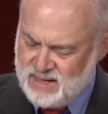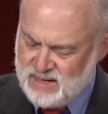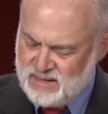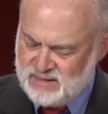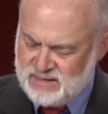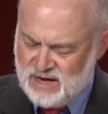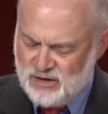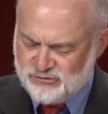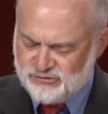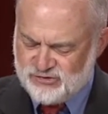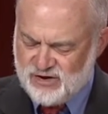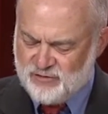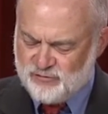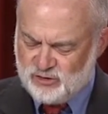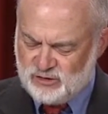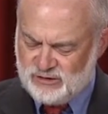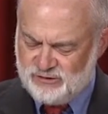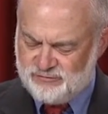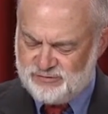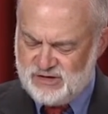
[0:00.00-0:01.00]
Now,
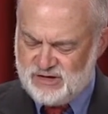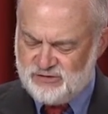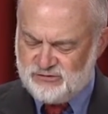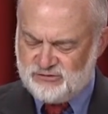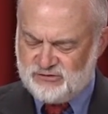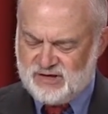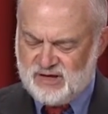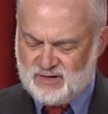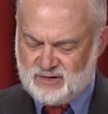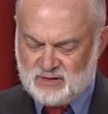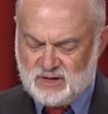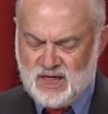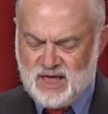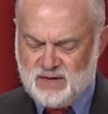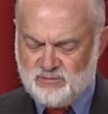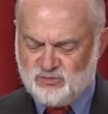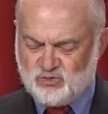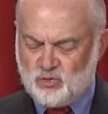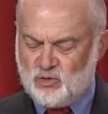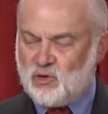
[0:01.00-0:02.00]
several of these
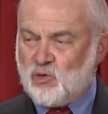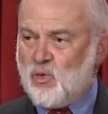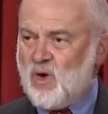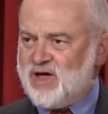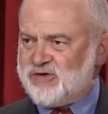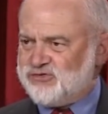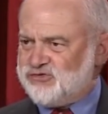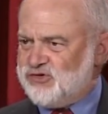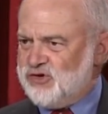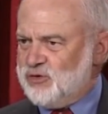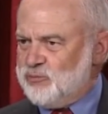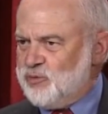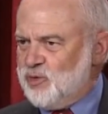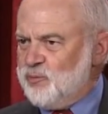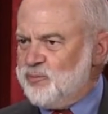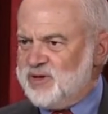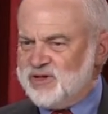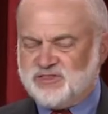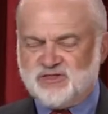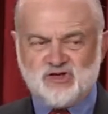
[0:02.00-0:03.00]
claims were
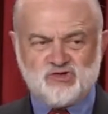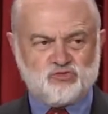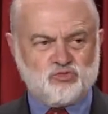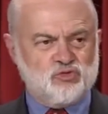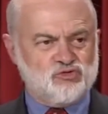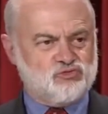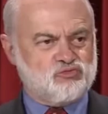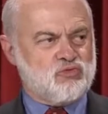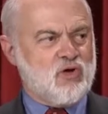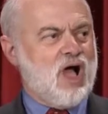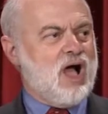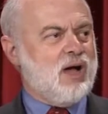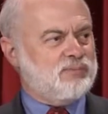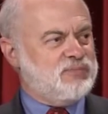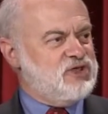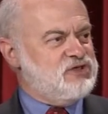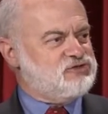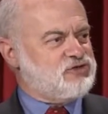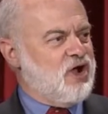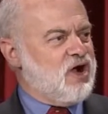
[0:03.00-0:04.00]
questionable, but this was
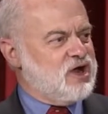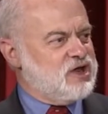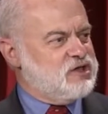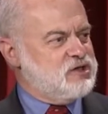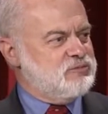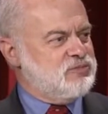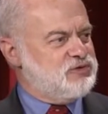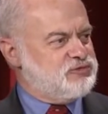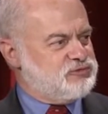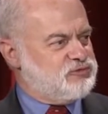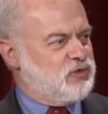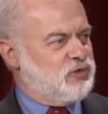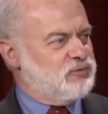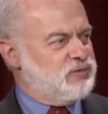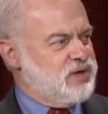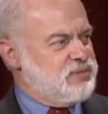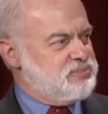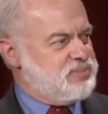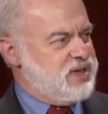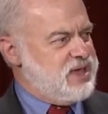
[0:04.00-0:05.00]
Romney's argument for
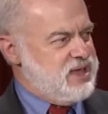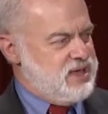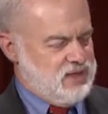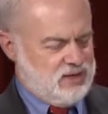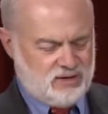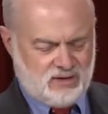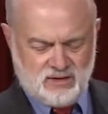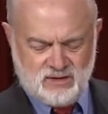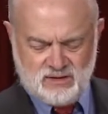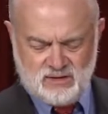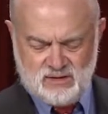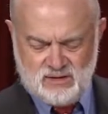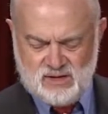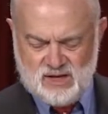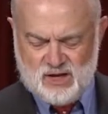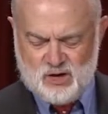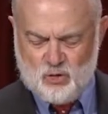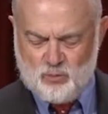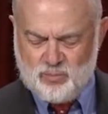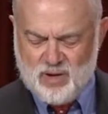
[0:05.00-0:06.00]
repeal,
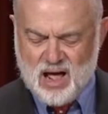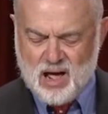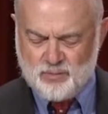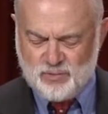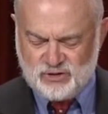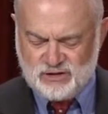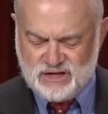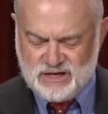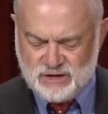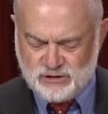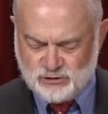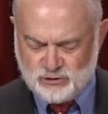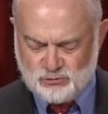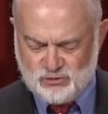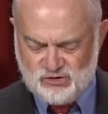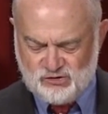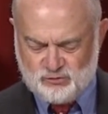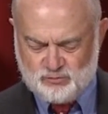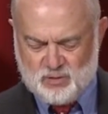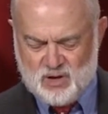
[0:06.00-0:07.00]
and Obama needed to
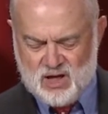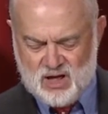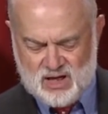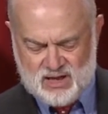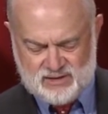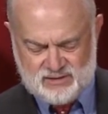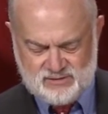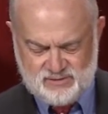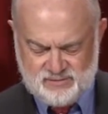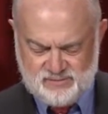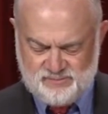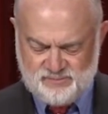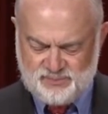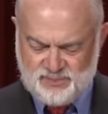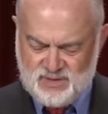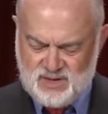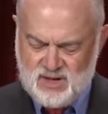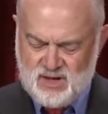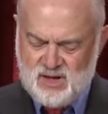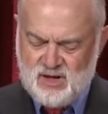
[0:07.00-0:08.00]
respond.
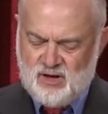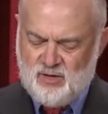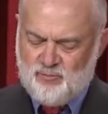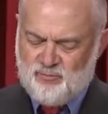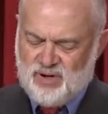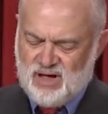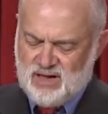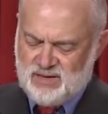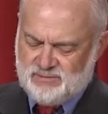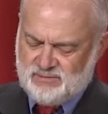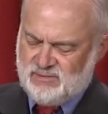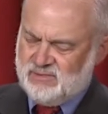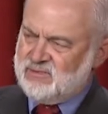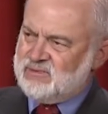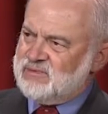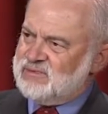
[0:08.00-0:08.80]
But